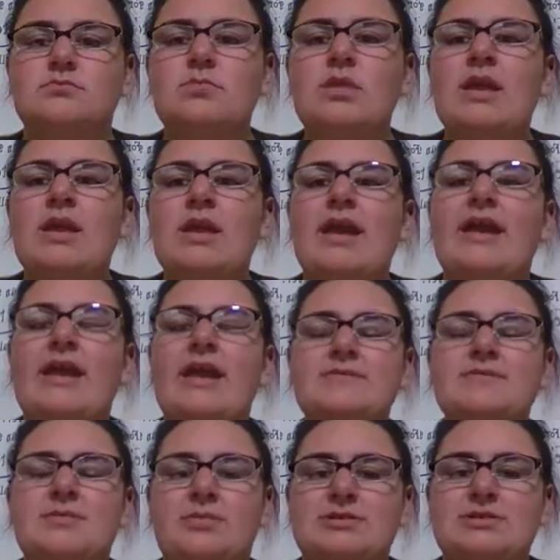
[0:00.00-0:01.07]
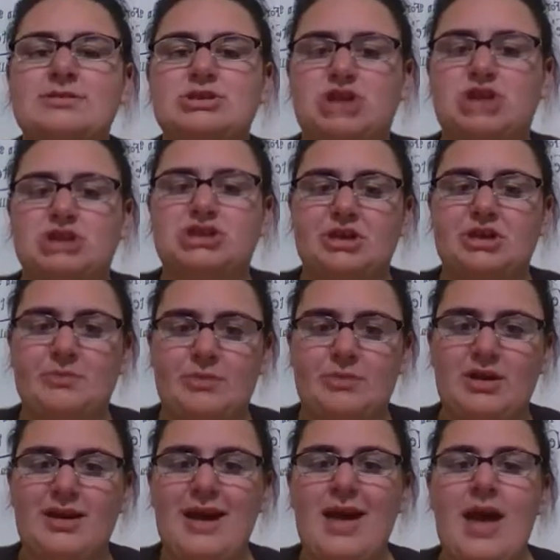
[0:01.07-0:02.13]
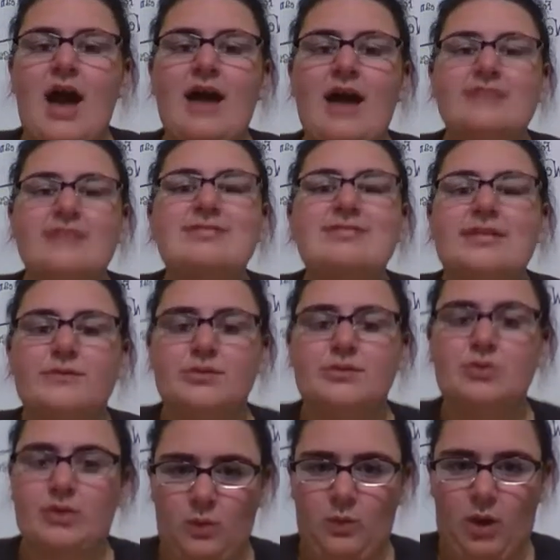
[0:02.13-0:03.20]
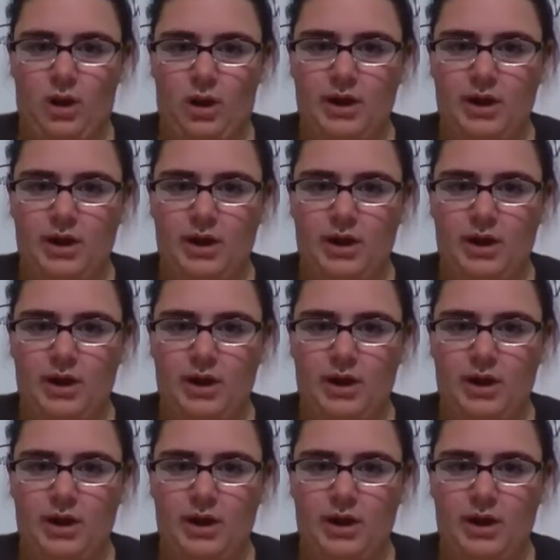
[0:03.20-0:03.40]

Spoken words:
gives the person judging your book a sense of who you are.